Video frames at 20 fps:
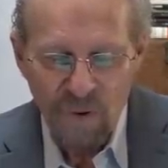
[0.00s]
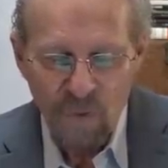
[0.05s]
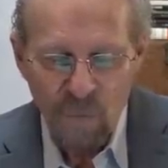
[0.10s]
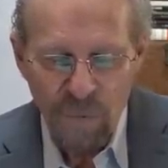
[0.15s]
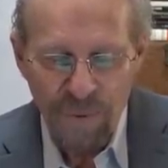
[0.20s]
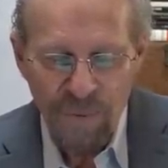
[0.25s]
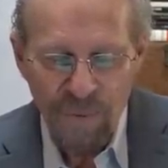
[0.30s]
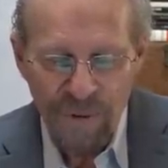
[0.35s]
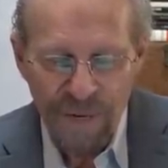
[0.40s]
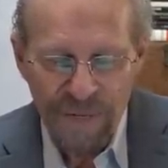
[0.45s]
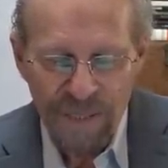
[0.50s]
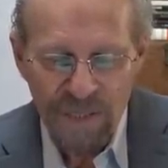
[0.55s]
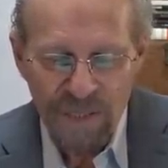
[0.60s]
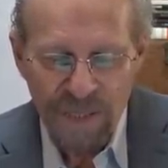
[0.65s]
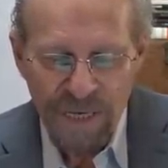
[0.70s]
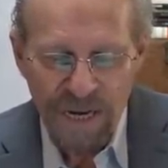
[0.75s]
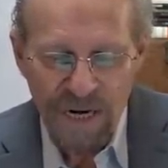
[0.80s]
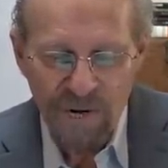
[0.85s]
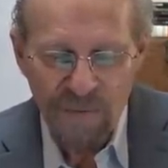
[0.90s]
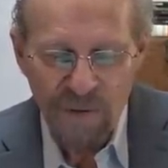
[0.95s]
We were in
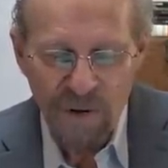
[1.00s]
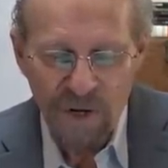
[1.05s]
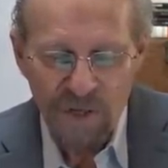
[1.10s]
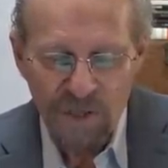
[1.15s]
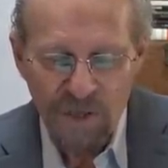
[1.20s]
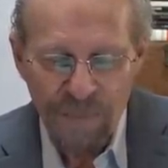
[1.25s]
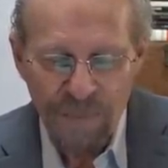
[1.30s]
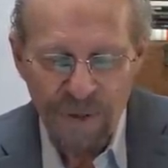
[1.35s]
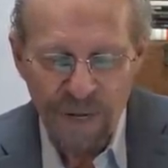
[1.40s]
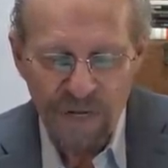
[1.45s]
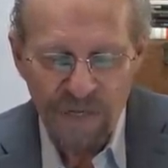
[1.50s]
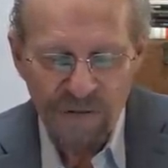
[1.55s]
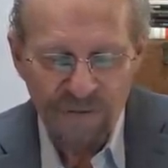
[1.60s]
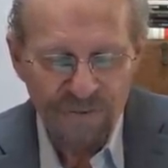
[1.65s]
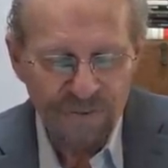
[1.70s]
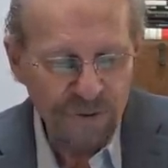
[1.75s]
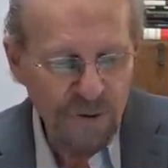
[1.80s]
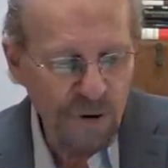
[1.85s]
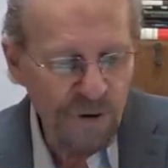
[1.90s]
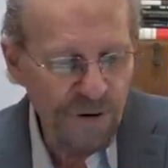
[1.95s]
Santa Rosa Beach,
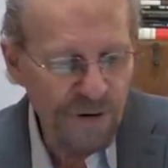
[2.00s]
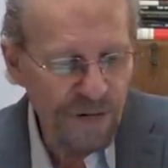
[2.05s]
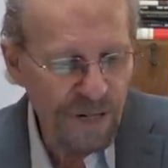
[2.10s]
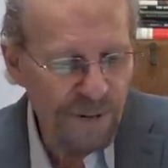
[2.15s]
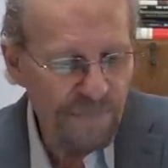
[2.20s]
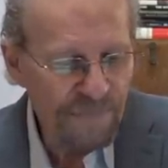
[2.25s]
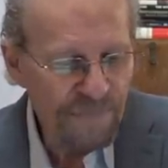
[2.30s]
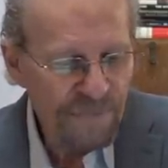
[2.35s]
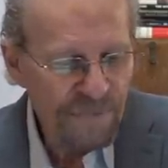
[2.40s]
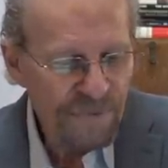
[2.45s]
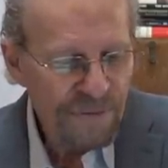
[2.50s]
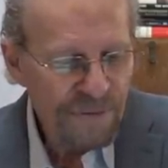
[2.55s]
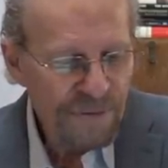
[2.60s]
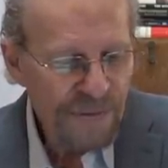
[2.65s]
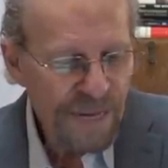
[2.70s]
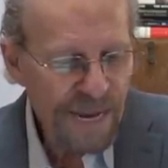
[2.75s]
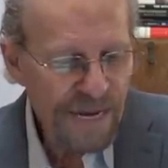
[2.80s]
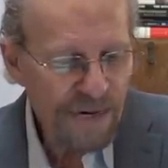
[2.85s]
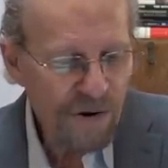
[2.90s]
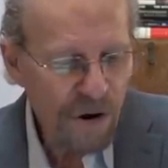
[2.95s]
Florida,
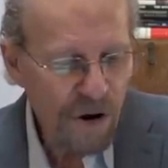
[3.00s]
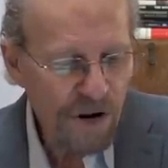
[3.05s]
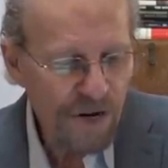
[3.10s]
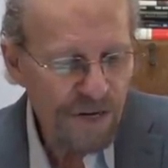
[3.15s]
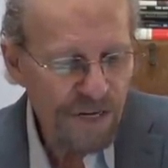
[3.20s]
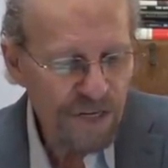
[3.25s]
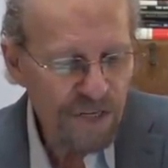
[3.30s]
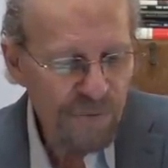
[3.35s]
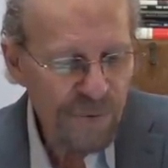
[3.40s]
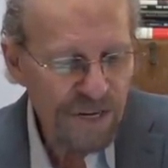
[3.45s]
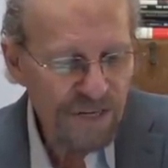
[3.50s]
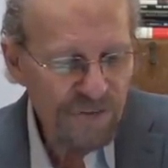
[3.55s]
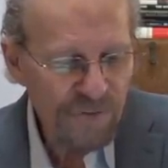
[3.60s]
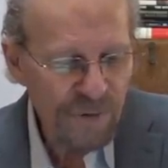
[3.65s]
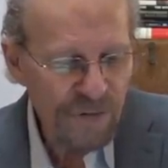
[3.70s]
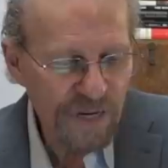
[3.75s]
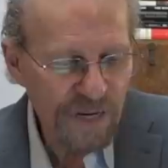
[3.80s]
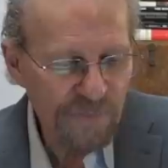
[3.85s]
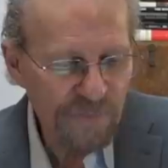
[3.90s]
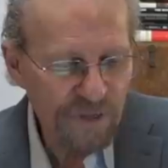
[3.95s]
at Hardee's
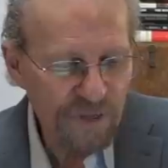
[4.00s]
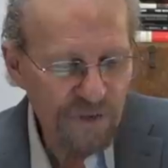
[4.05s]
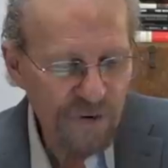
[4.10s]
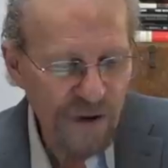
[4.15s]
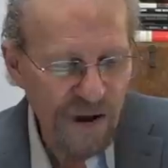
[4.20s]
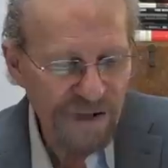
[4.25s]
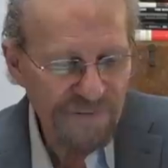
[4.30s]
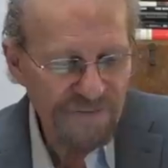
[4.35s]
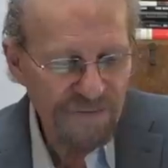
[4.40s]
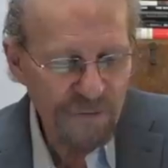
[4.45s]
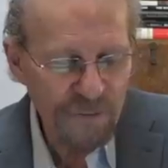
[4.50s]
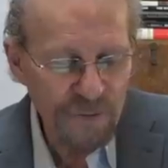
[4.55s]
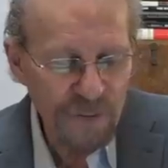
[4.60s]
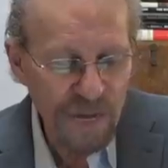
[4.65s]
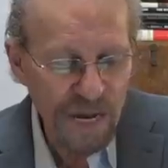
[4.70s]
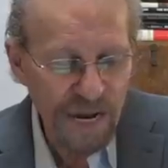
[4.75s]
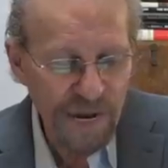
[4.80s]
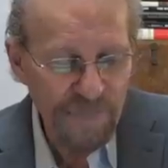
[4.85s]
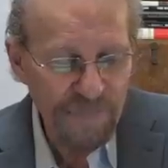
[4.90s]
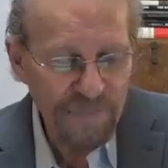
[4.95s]
restaurant in the drive-through
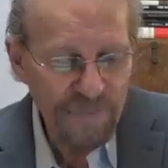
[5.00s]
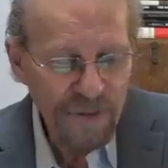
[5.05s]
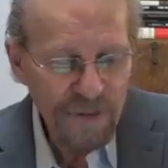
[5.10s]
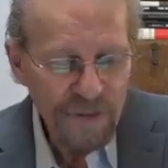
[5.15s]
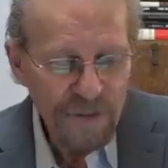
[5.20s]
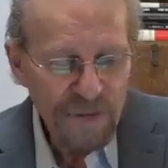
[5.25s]
line.